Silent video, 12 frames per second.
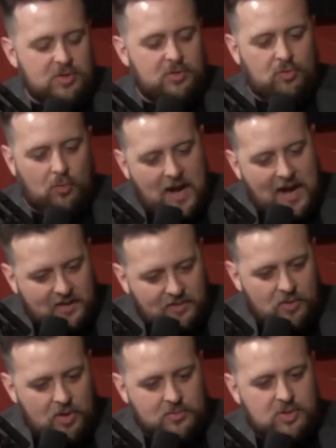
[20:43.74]
You direct
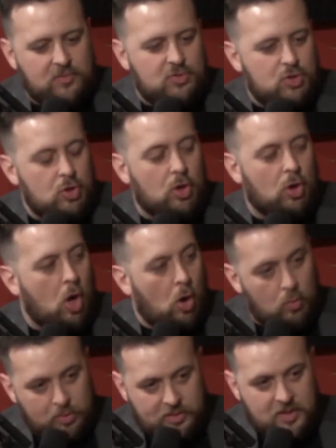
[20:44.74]
film. You do your
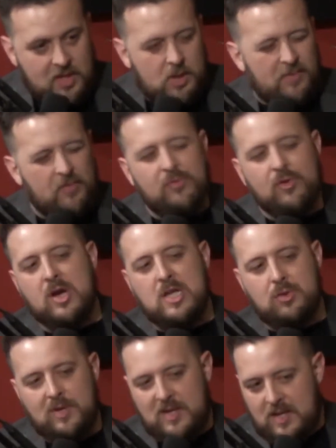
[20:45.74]
own thing. You have a very
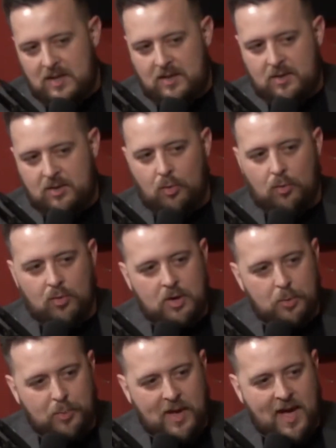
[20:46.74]
unique
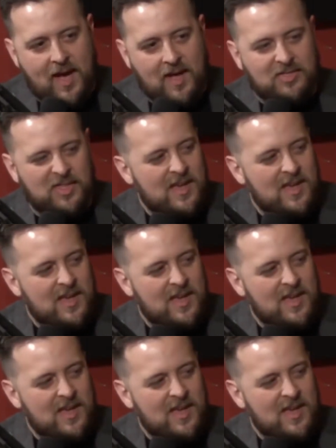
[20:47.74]
career path.